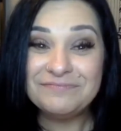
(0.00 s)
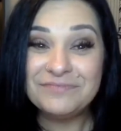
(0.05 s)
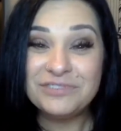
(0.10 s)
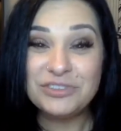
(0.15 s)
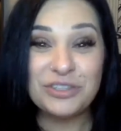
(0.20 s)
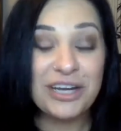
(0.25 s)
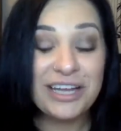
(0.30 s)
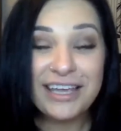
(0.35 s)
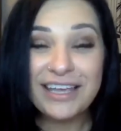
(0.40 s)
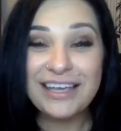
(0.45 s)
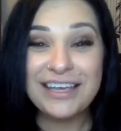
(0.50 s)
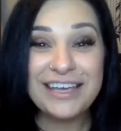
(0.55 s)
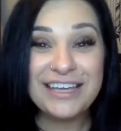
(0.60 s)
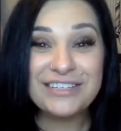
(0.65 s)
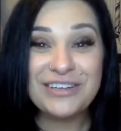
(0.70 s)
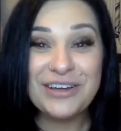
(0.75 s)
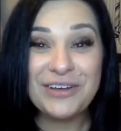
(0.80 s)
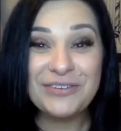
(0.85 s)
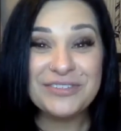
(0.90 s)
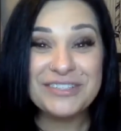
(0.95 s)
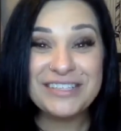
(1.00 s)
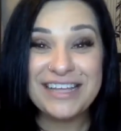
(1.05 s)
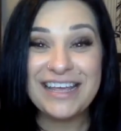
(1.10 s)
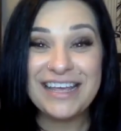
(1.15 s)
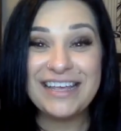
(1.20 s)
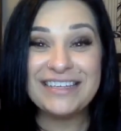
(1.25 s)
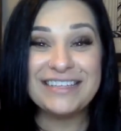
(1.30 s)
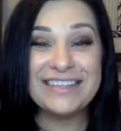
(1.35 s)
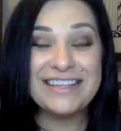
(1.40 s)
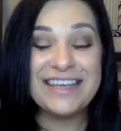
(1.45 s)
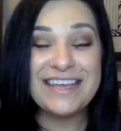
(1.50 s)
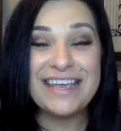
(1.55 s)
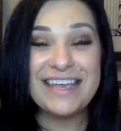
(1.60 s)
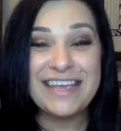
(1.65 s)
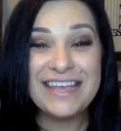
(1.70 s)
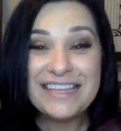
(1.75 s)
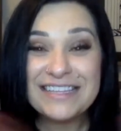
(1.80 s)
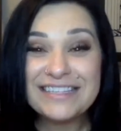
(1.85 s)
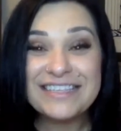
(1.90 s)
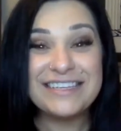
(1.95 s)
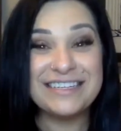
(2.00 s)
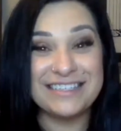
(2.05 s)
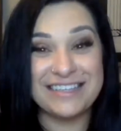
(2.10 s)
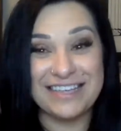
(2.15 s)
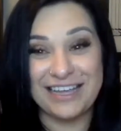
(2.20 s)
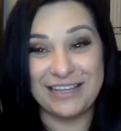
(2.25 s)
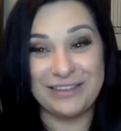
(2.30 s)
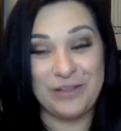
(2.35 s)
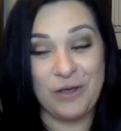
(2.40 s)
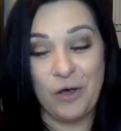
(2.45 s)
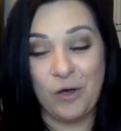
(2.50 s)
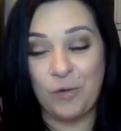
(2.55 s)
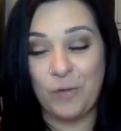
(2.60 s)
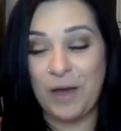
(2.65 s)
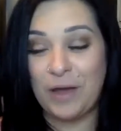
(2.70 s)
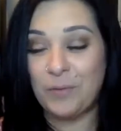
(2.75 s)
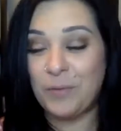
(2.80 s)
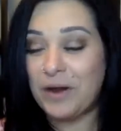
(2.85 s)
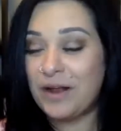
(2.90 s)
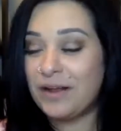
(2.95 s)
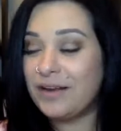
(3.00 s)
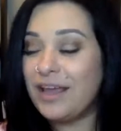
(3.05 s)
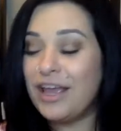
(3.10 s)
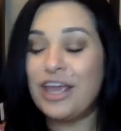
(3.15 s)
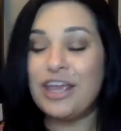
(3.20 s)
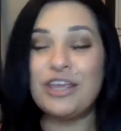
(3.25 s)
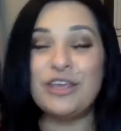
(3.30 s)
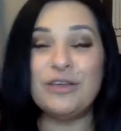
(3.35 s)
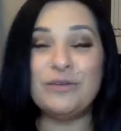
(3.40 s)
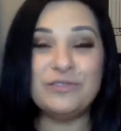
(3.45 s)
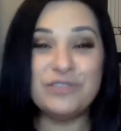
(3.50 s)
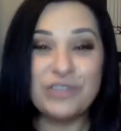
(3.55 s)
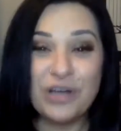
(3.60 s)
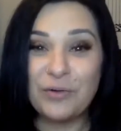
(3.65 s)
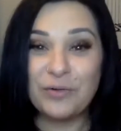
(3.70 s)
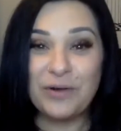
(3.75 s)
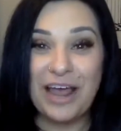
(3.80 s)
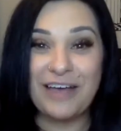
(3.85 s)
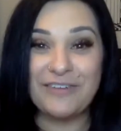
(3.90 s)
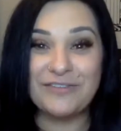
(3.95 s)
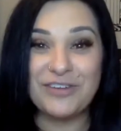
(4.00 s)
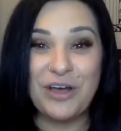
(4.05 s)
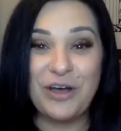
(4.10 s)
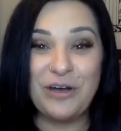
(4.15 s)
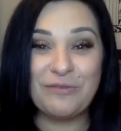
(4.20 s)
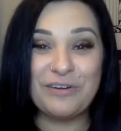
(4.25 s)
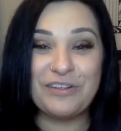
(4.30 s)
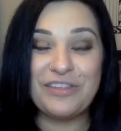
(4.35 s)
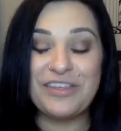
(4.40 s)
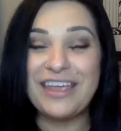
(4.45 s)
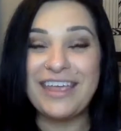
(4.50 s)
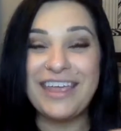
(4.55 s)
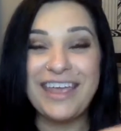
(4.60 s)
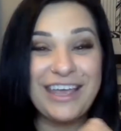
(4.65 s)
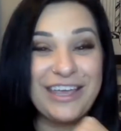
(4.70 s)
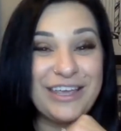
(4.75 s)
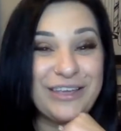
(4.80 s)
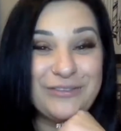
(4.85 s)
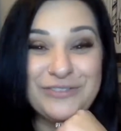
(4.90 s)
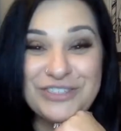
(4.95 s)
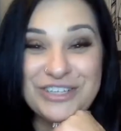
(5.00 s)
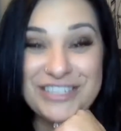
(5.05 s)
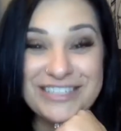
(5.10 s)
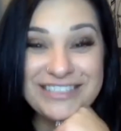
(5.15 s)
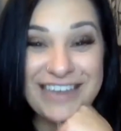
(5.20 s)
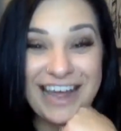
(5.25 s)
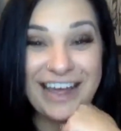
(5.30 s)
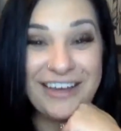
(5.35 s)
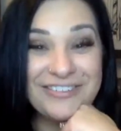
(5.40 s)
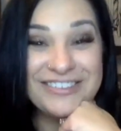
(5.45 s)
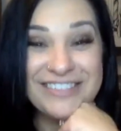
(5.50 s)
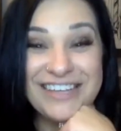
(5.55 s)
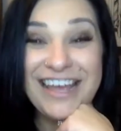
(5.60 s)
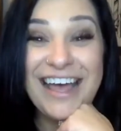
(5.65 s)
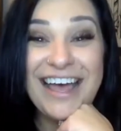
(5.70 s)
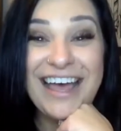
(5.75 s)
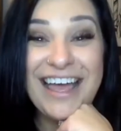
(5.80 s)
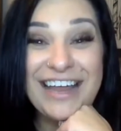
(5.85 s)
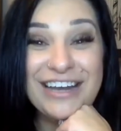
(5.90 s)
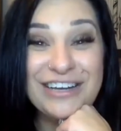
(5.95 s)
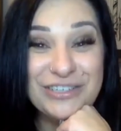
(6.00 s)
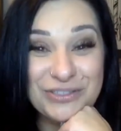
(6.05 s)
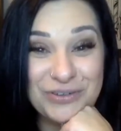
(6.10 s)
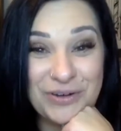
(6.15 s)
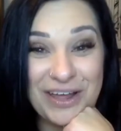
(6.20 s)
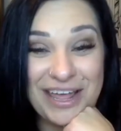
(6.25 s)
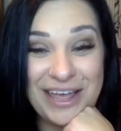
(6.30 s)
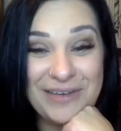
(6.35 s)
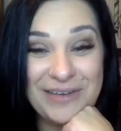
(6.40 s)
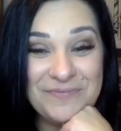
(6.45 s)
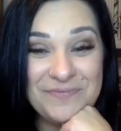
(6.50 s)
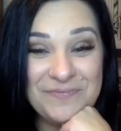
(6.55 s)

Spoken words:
Drinking ketones is the easiest thing in the whole wide world. You don't have to overthink it, you just have to enjoy it.